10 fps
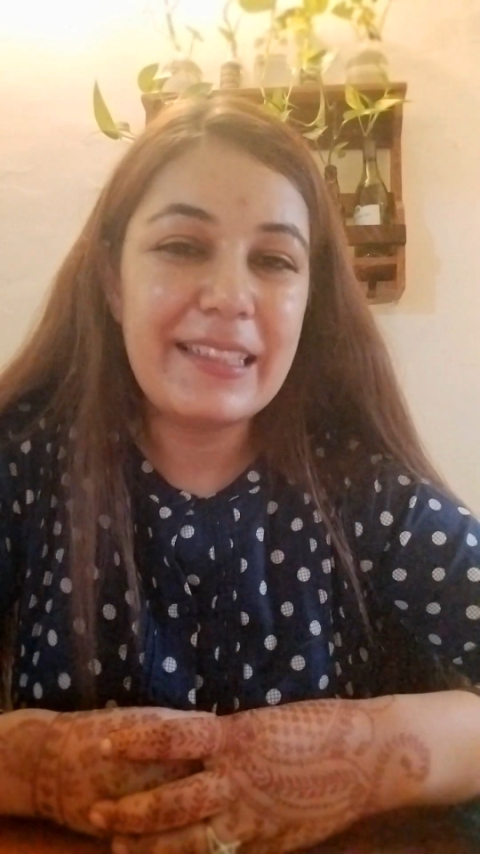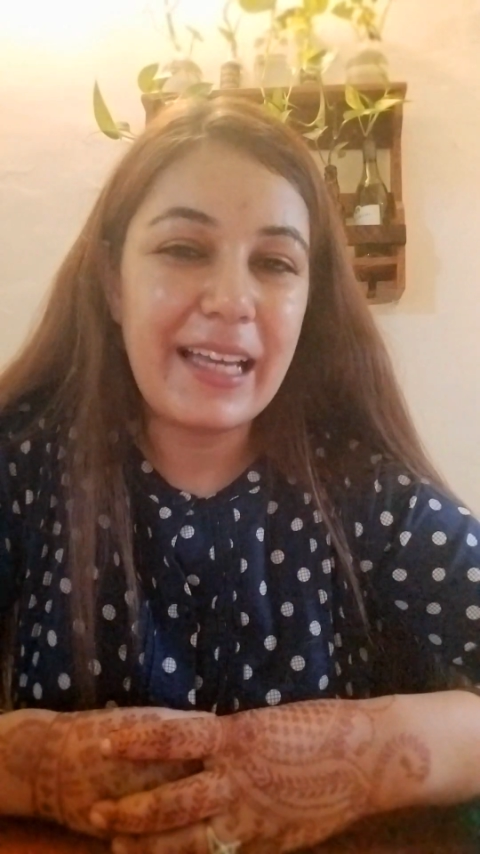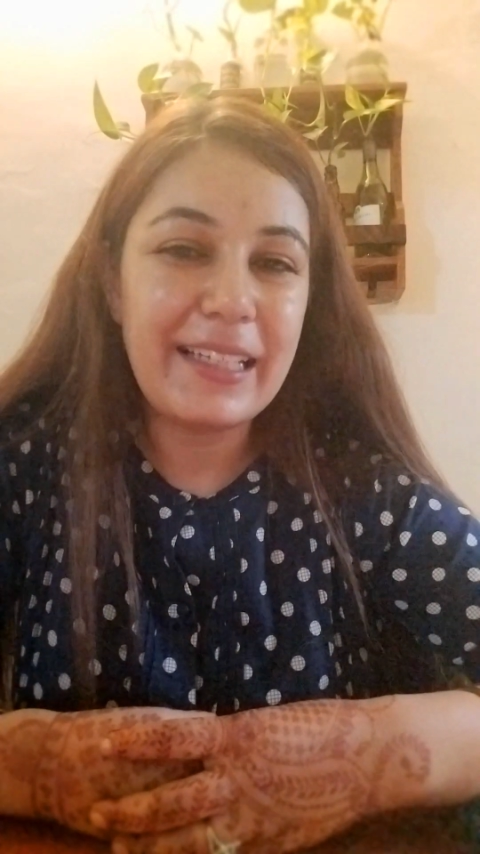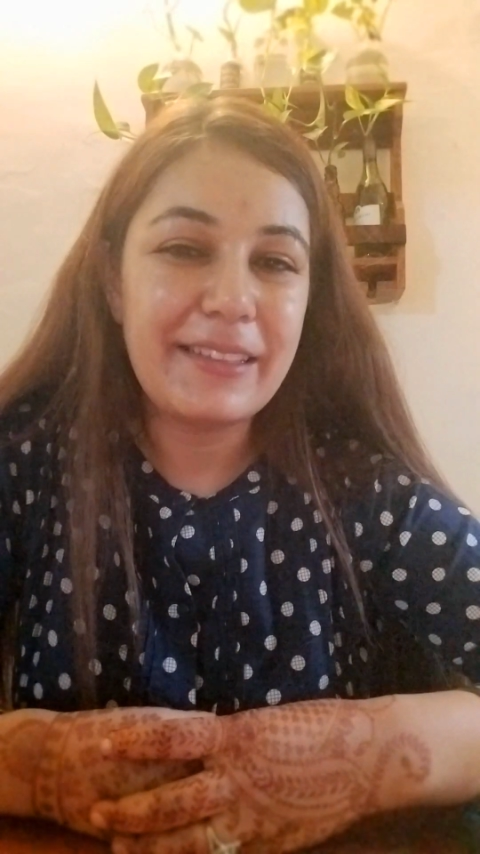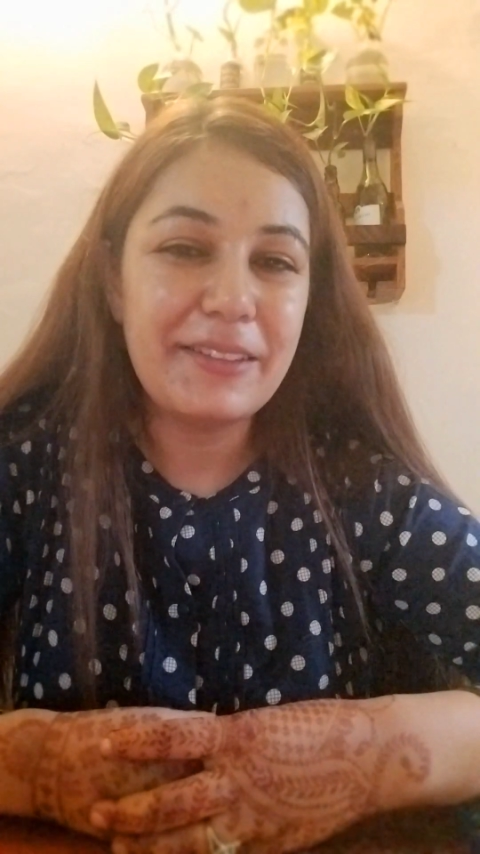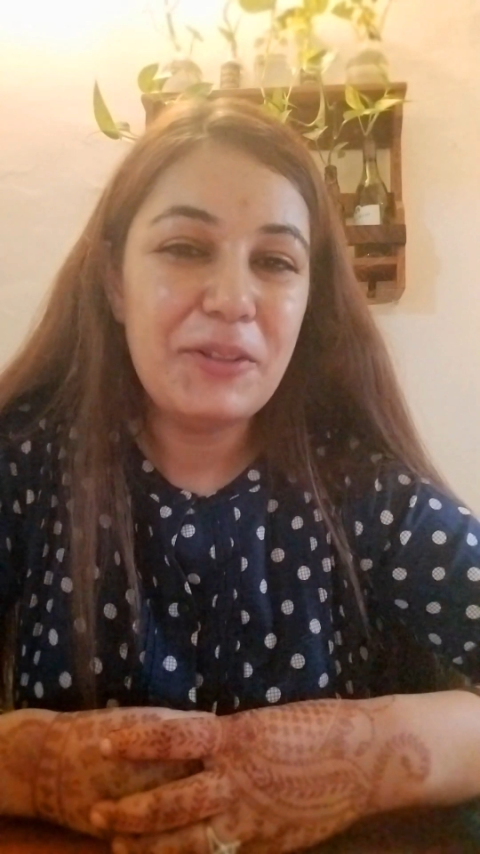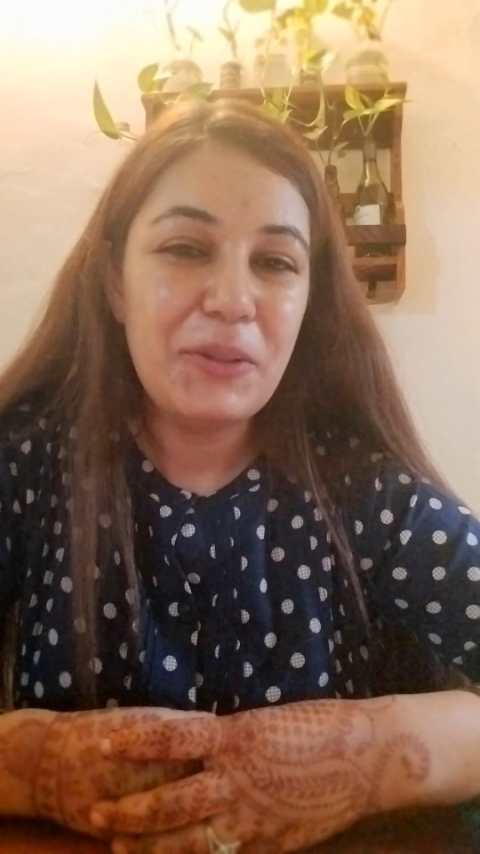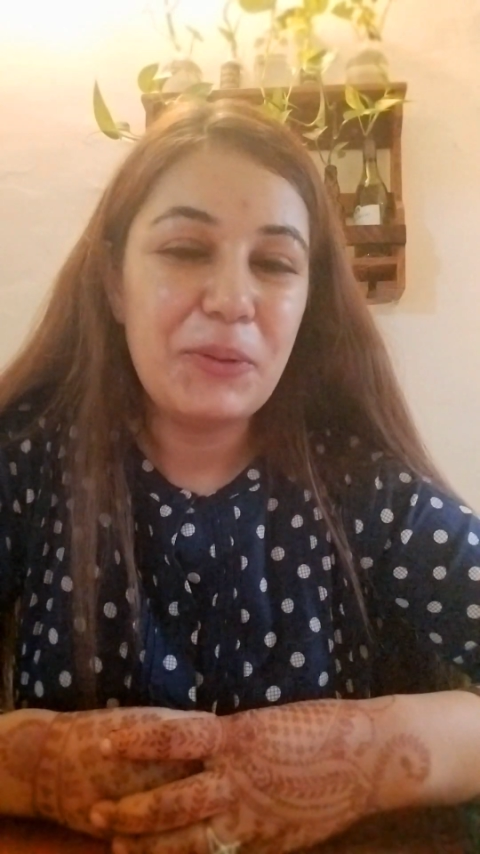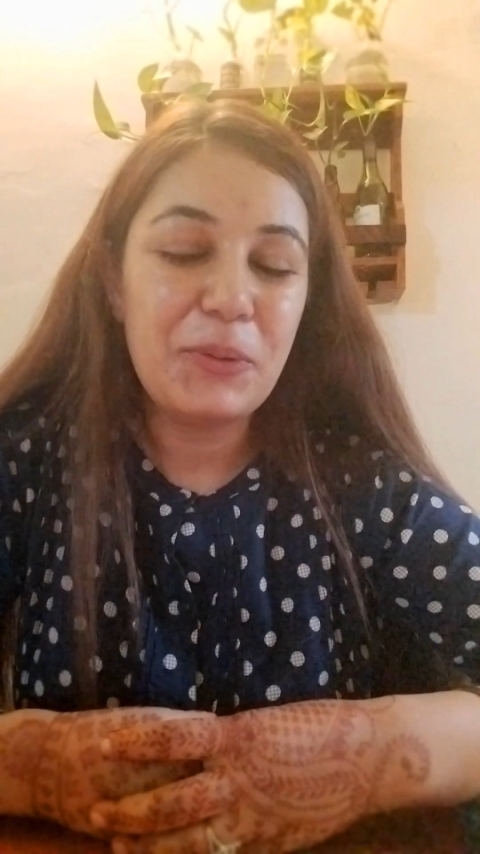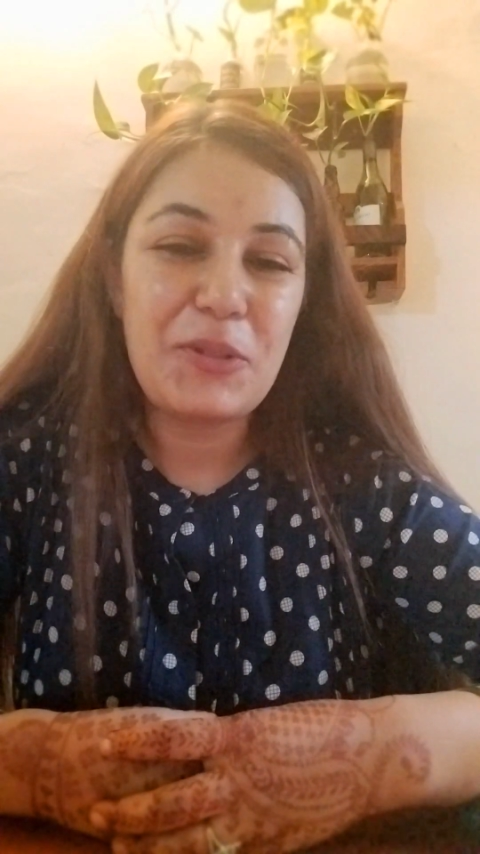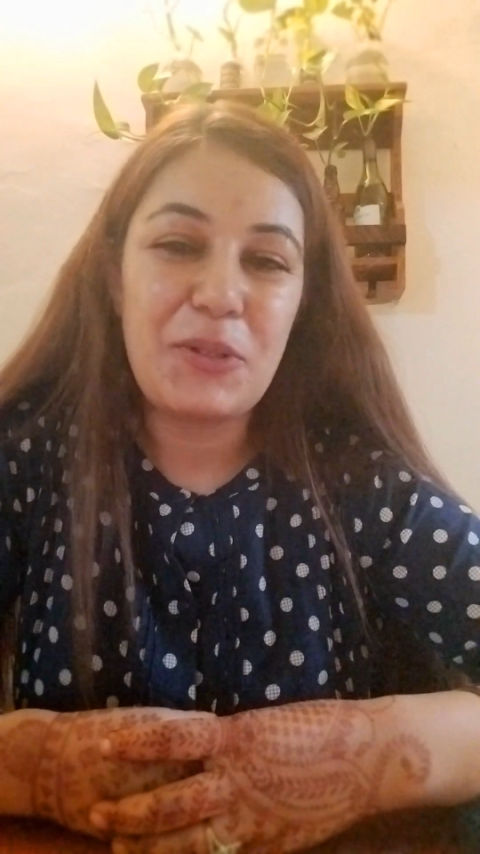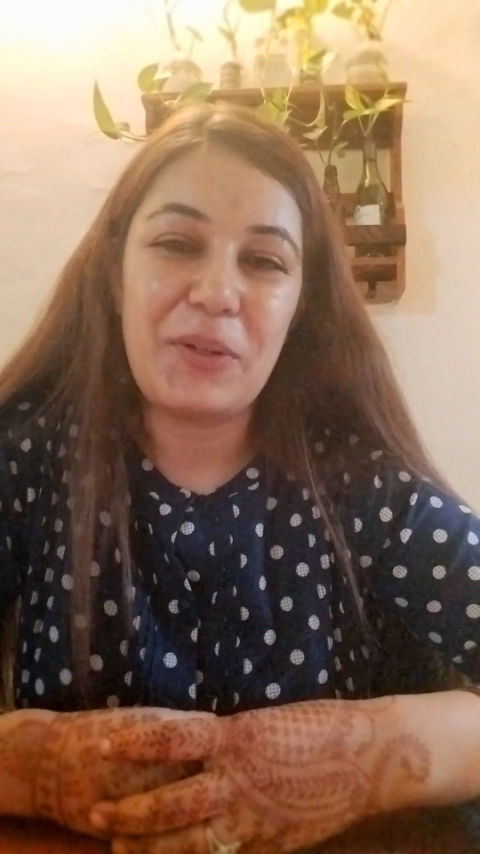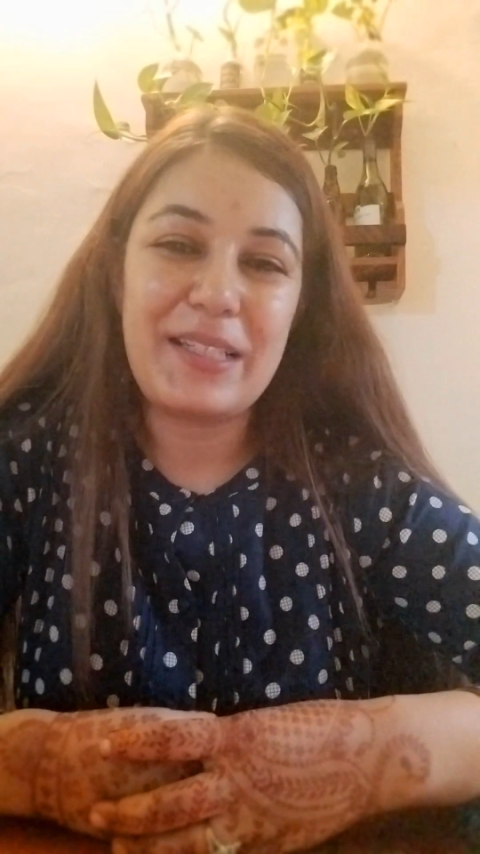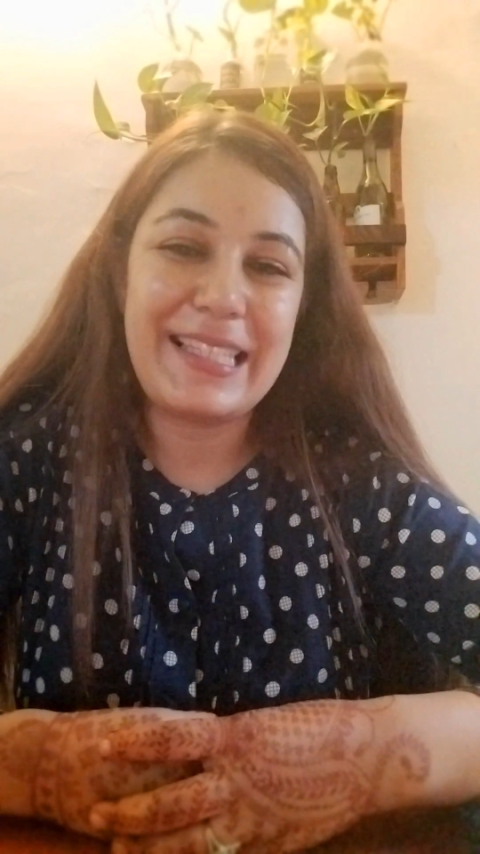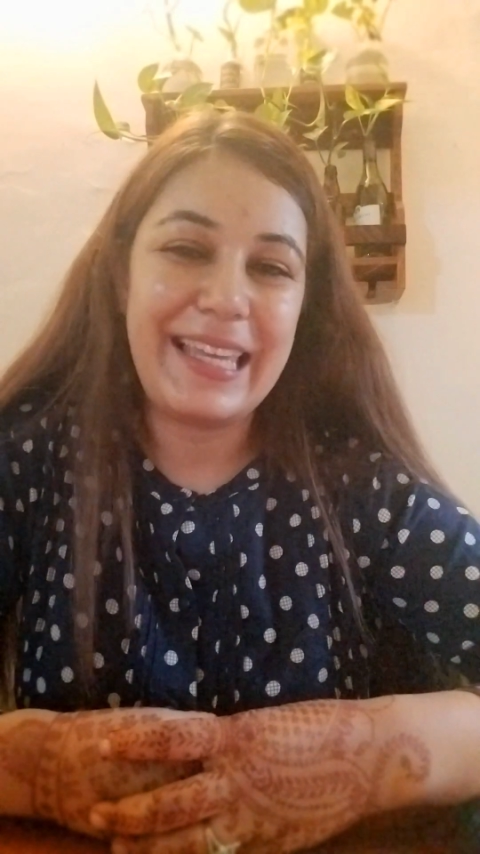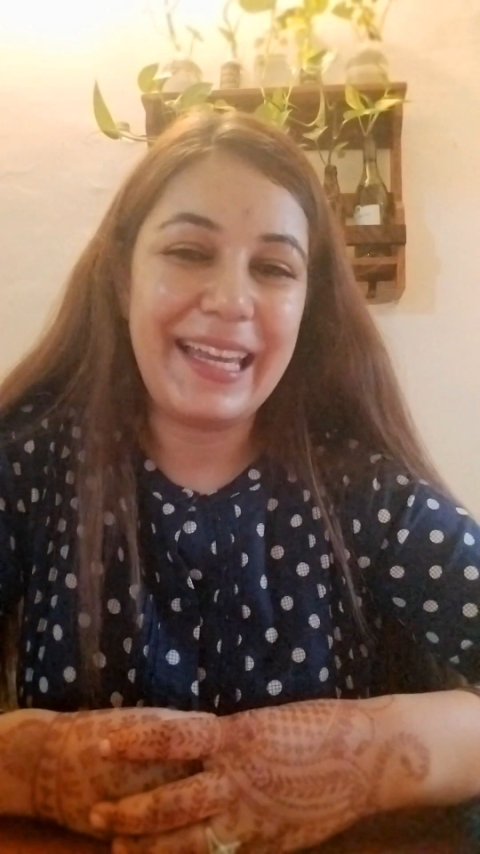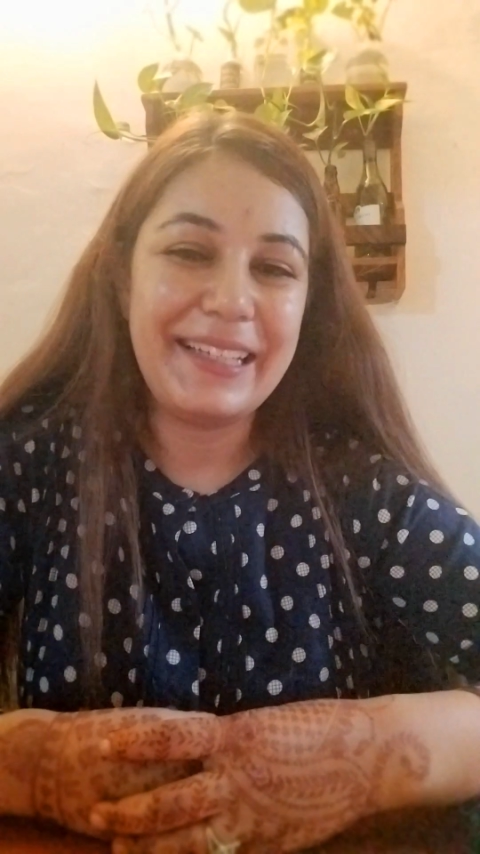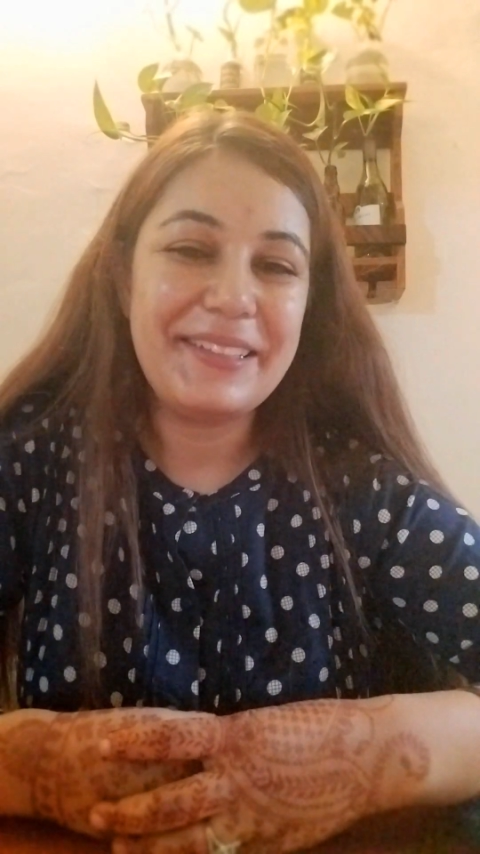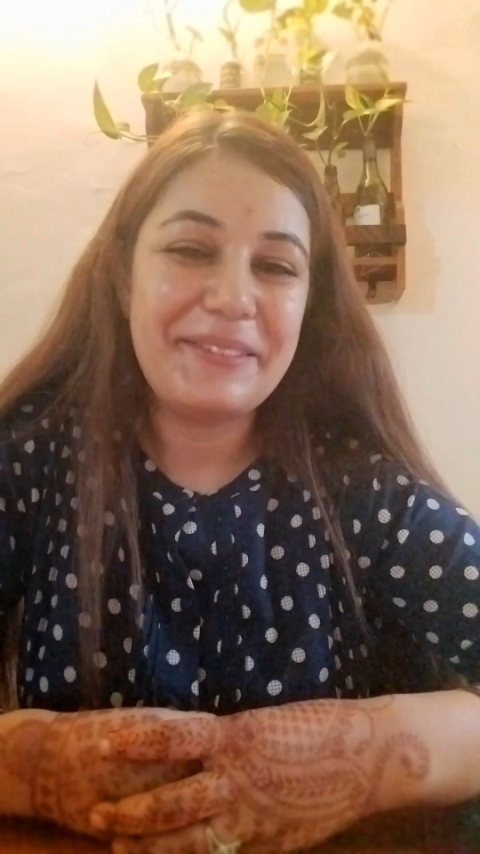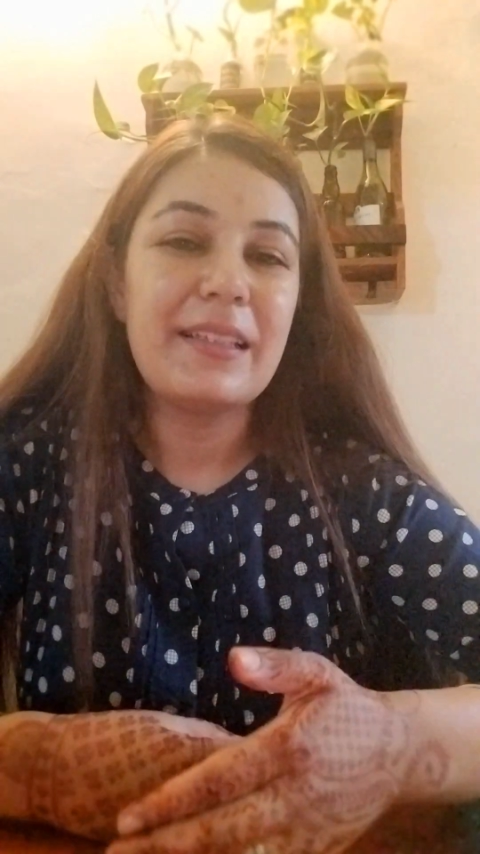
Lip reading: writer who's not scared.